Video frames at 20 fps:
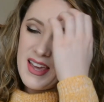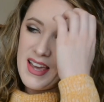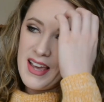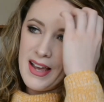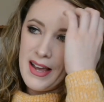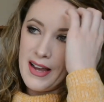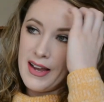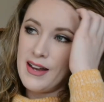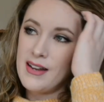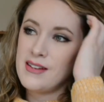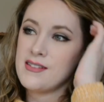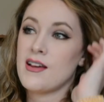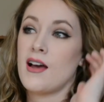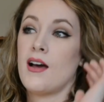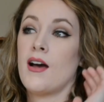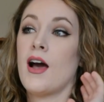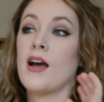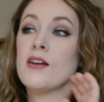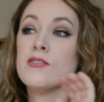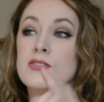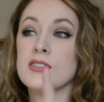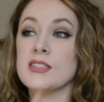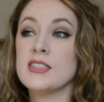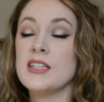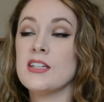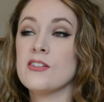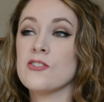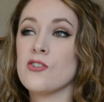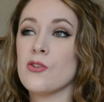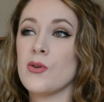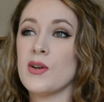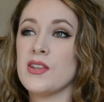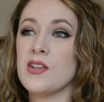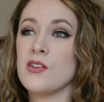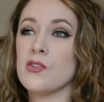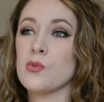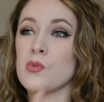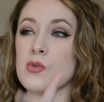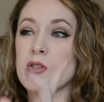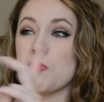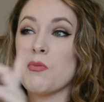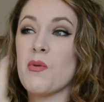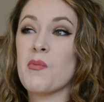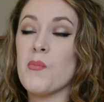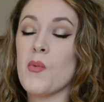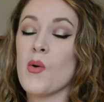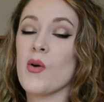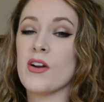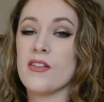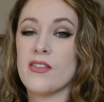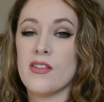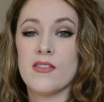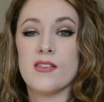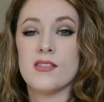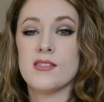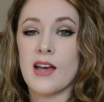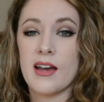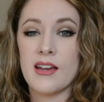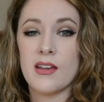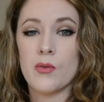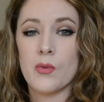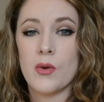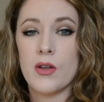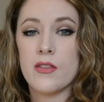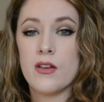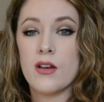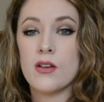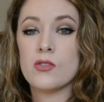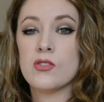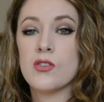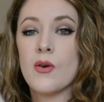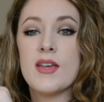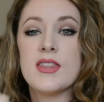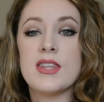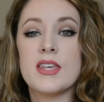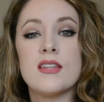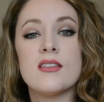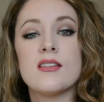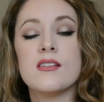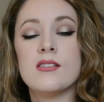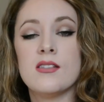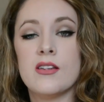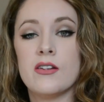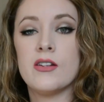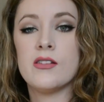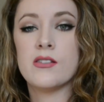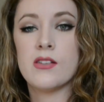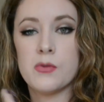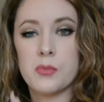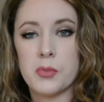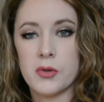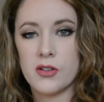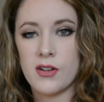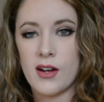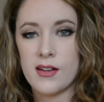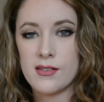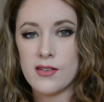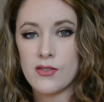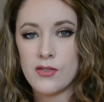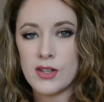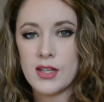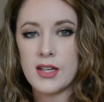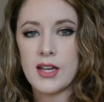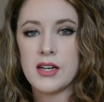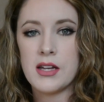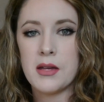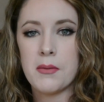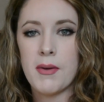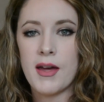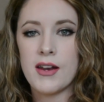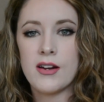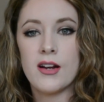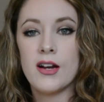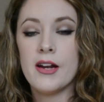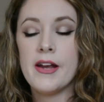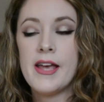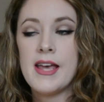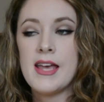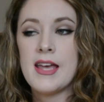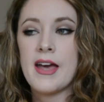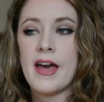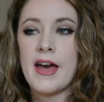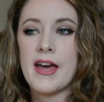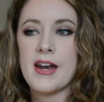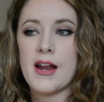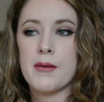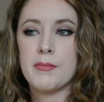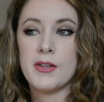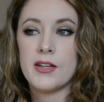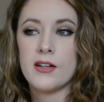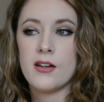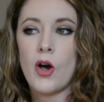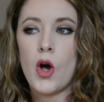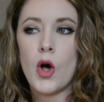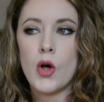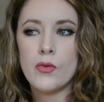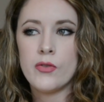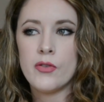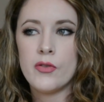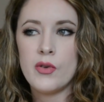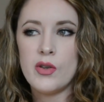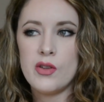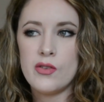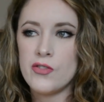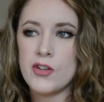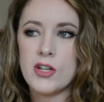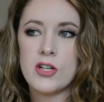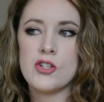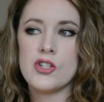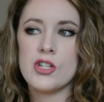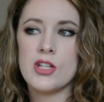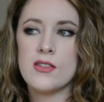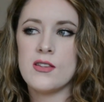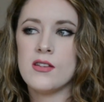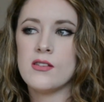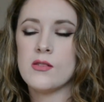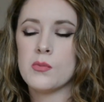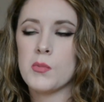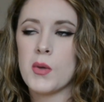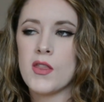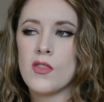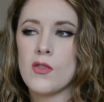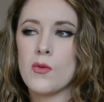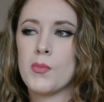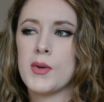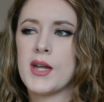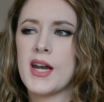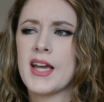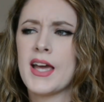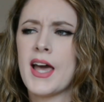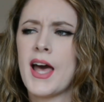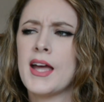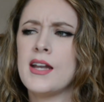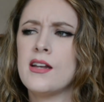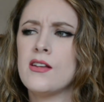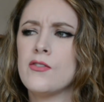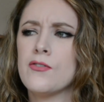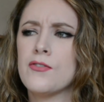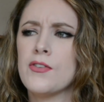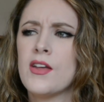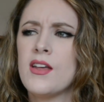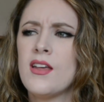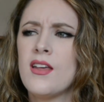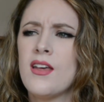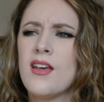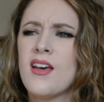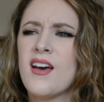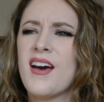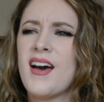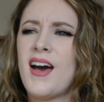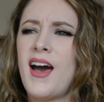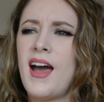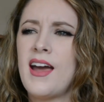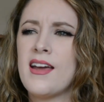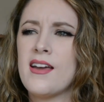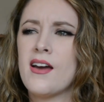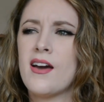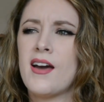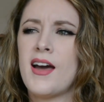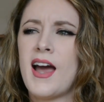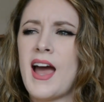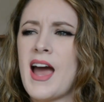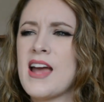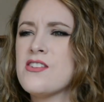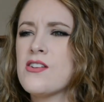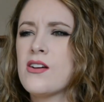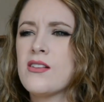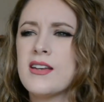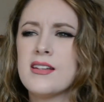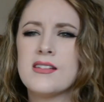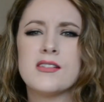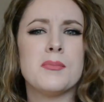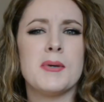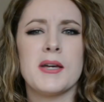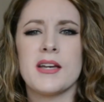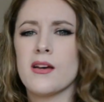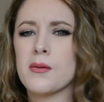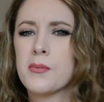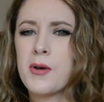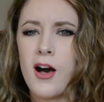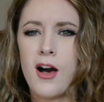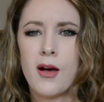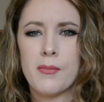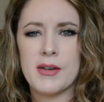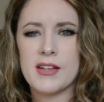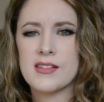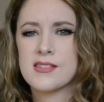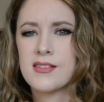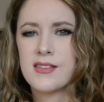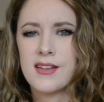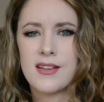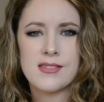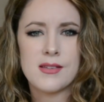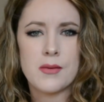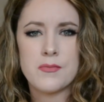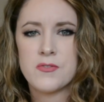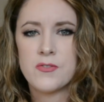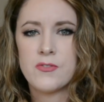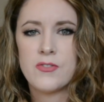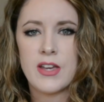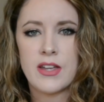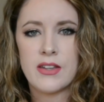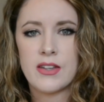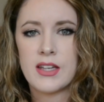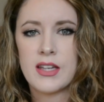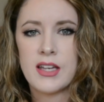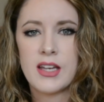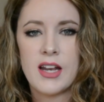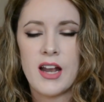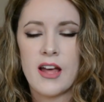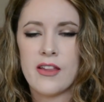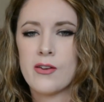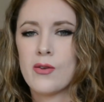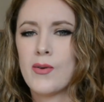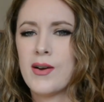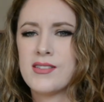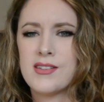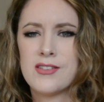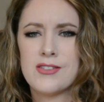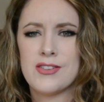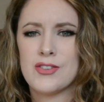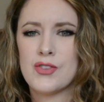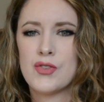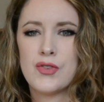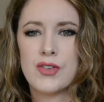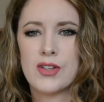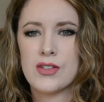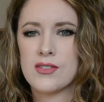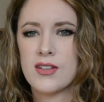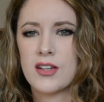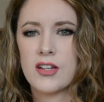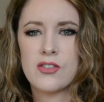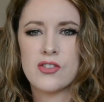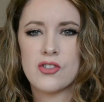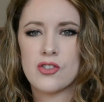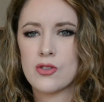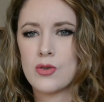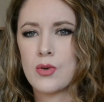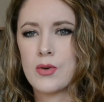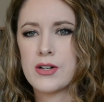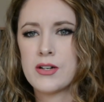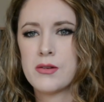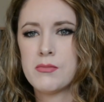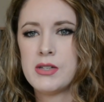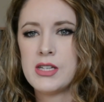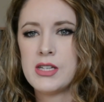And I really enjoyed this one more than the second one, though. So I think the series is progressively getting better, and I'm gonna hopefully finish it this month, but I don't like to pick up comics unless I'm feeling it, otherwise it just feels like a chore to